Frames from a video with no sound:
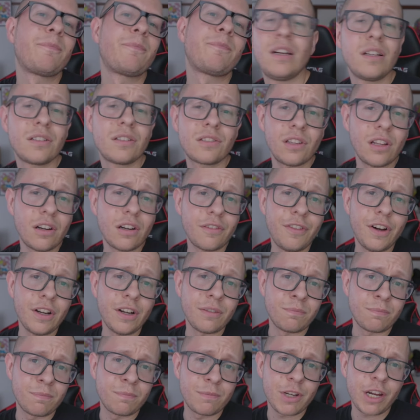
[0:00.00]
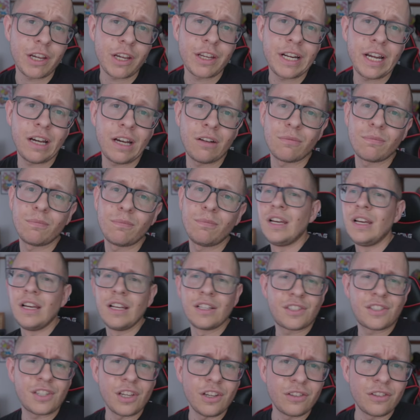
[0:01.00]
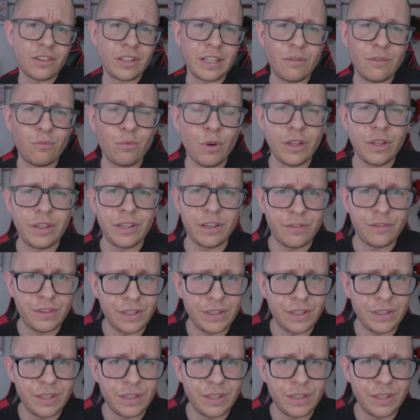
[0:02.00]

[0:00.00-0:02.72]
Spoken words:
It's a lot of fun. Check it out. It's certainly worthy of the